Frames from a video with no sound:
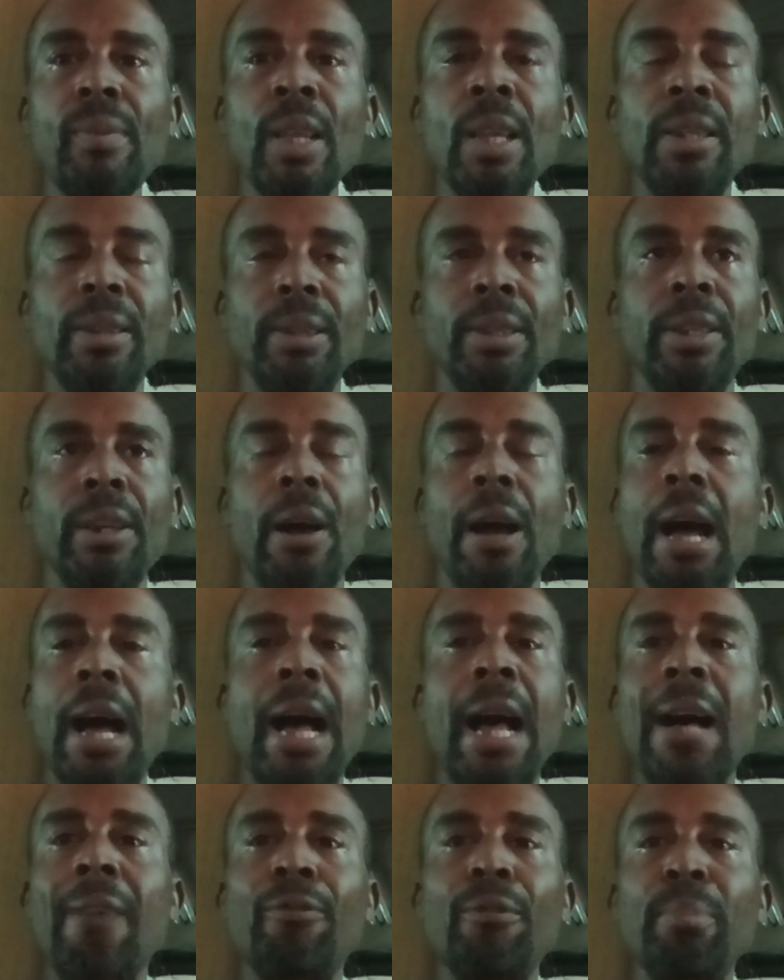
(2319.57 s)

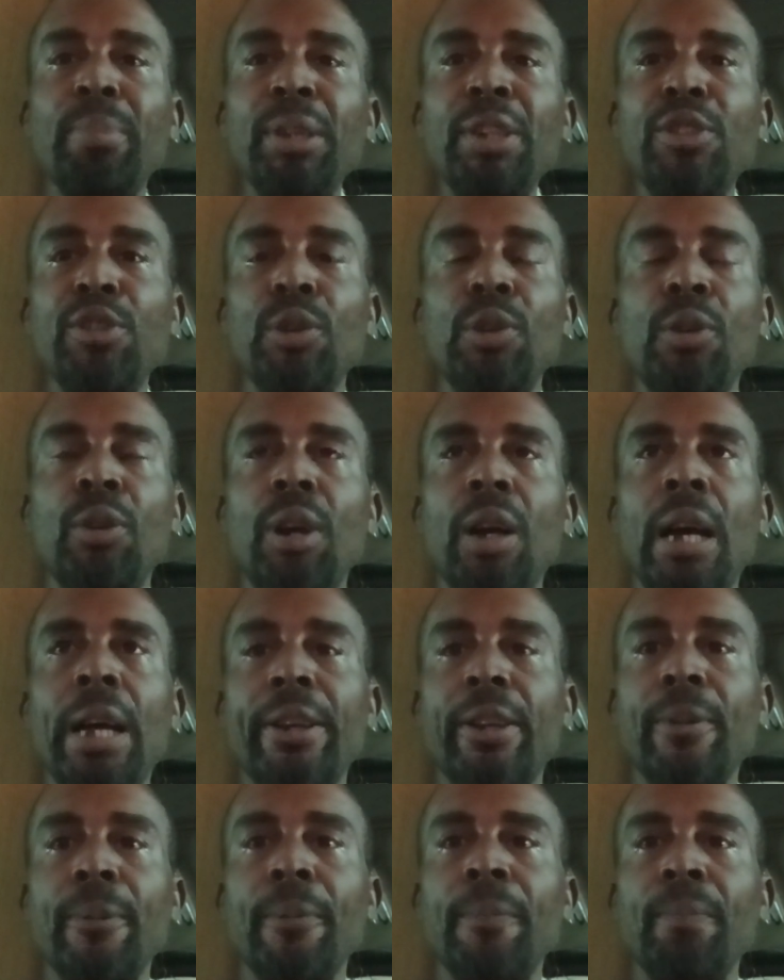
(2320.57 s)
I haven't been to
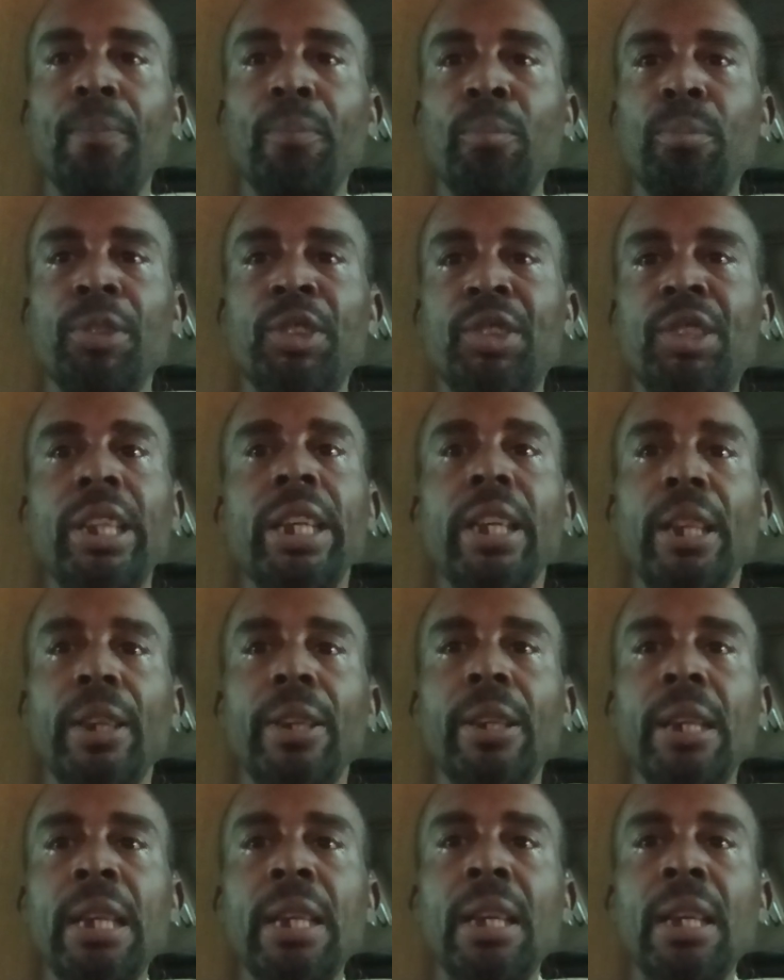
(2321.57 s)
other state